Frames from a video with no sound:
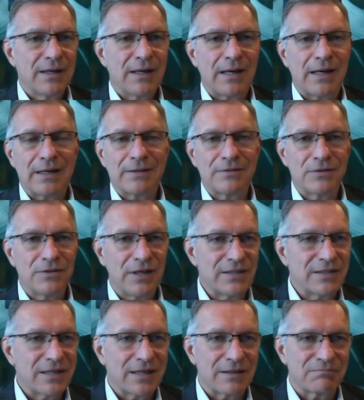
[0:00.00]
Uh, you need
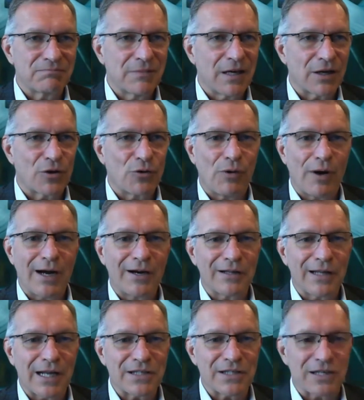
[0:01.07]
to acquire
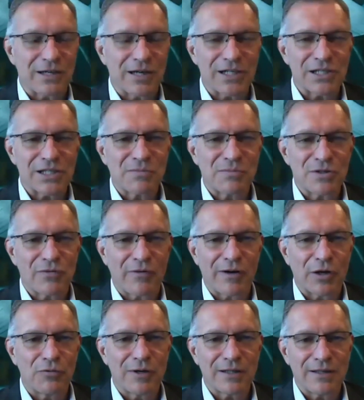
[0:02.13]
lots of customers very
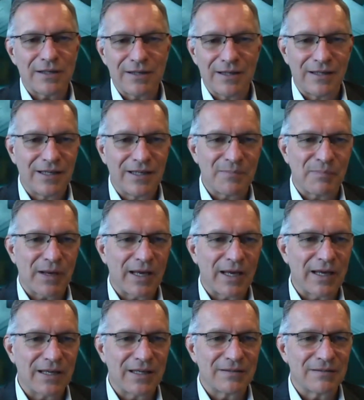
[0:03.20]
quickly. They need to
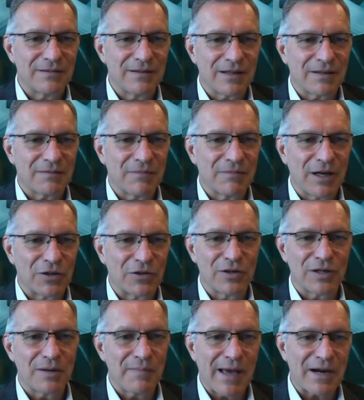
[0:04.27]
pay uh, a
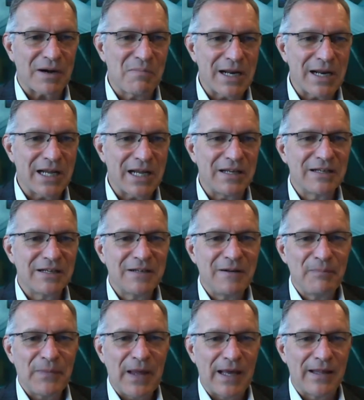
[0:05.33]
good amount of money
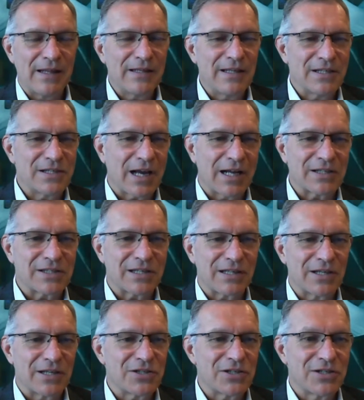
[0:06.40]
and then these
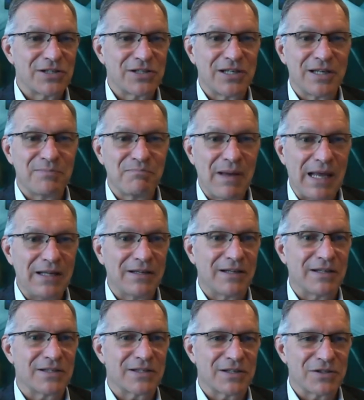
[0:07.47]
constellations need
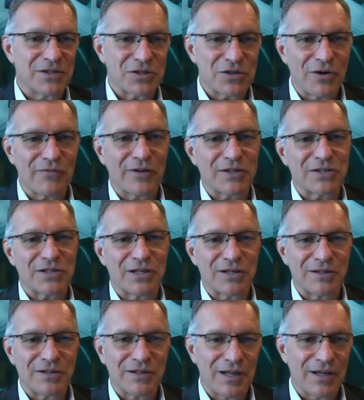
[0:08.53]
maintenance and service
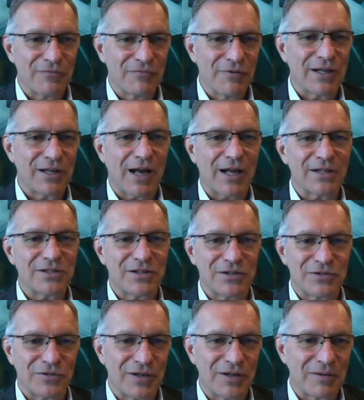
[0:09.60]
and and
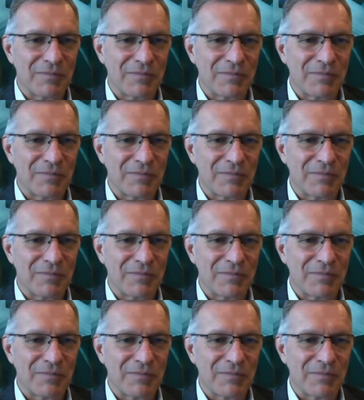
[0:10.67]
reconstituting.